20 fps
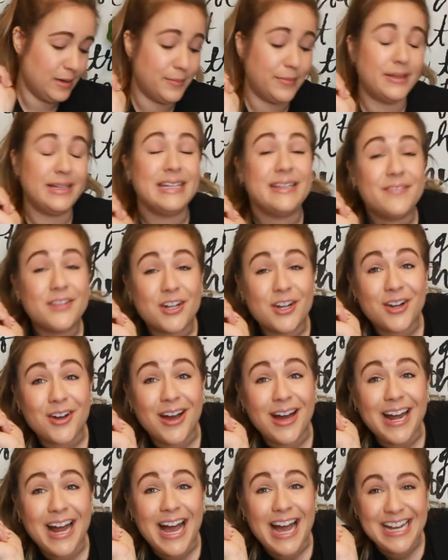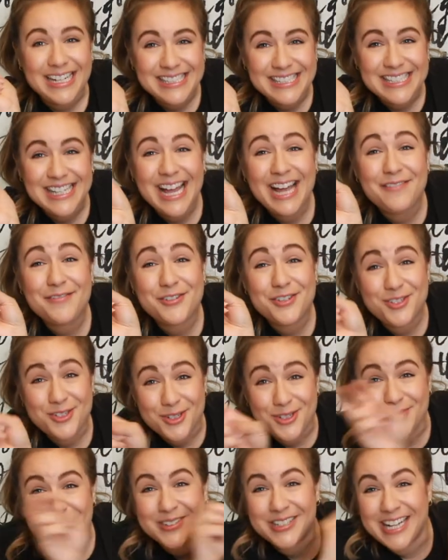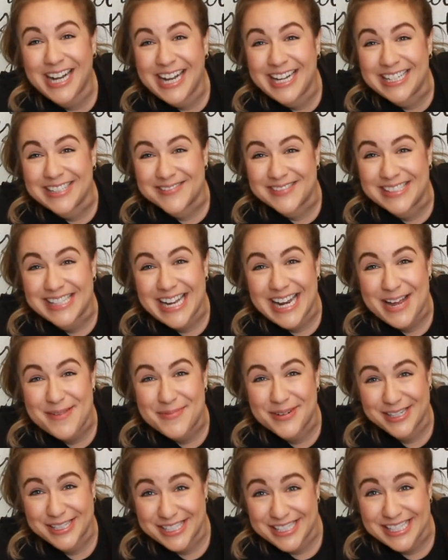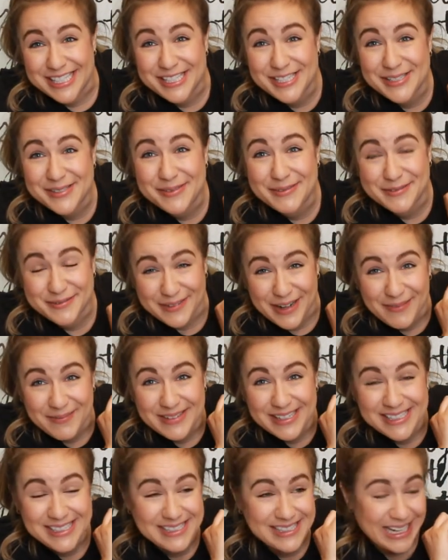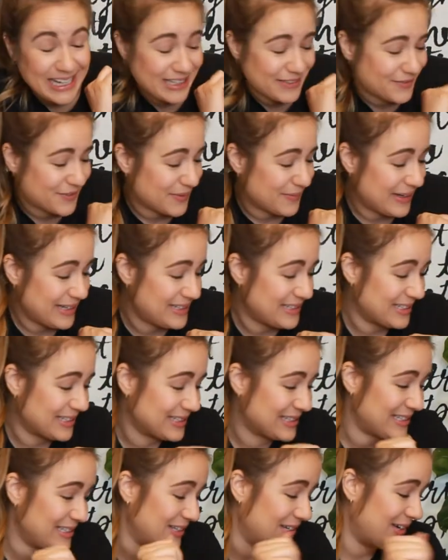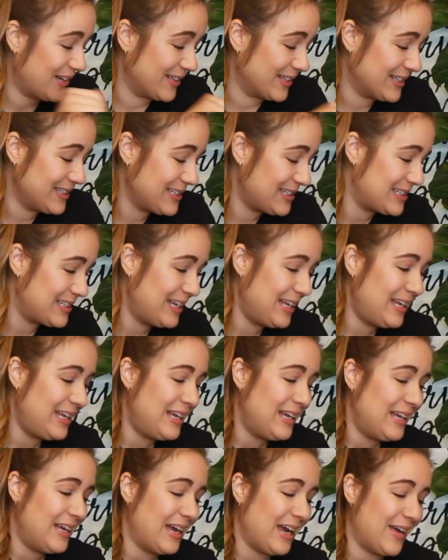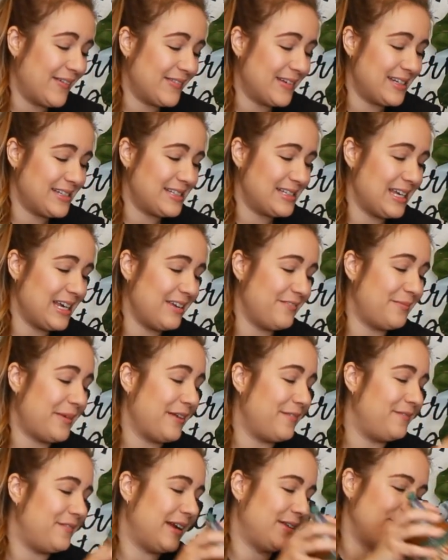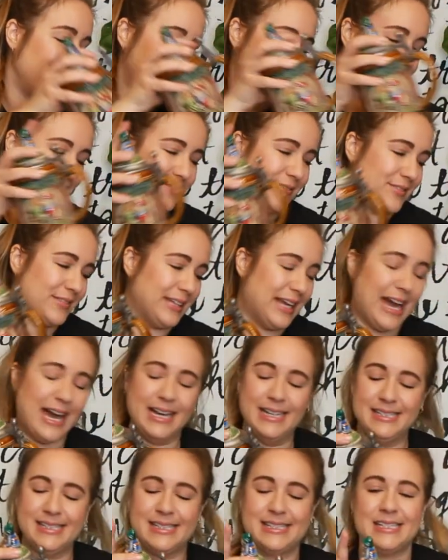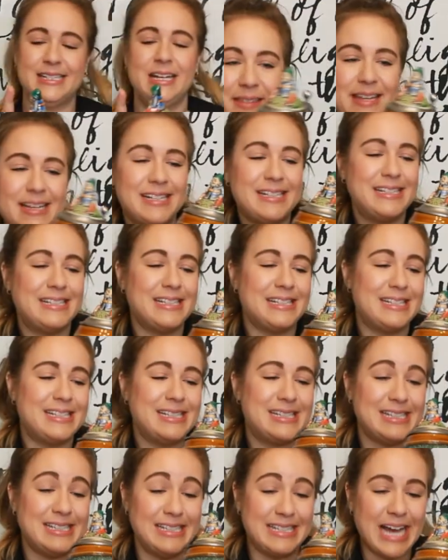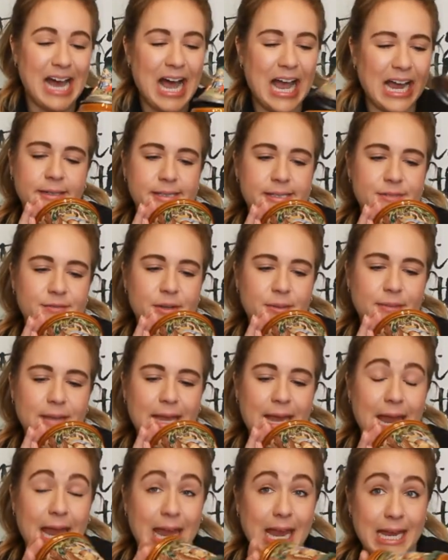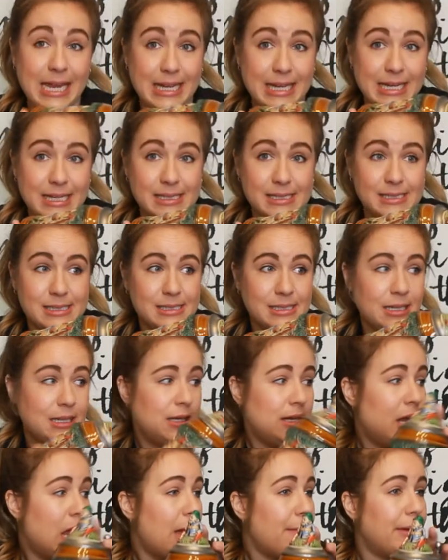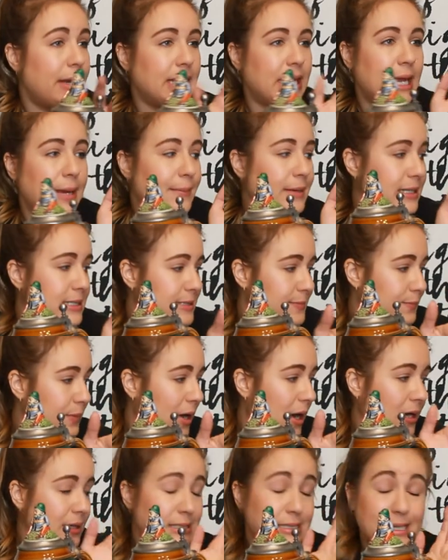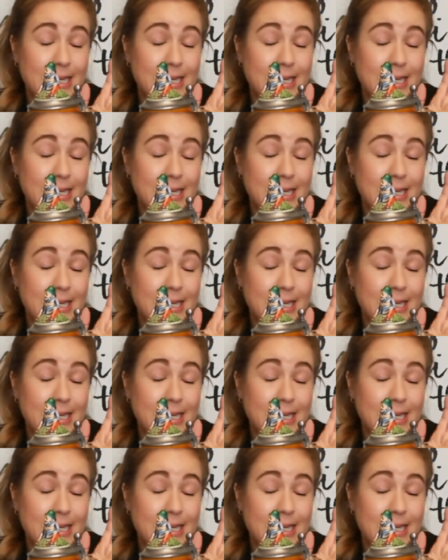Believe it or not, I still have two more items that I purchased from this sale for my $60. I'm going to save my favorite thing for last. This stein. It's from the 80s. But it came in its box.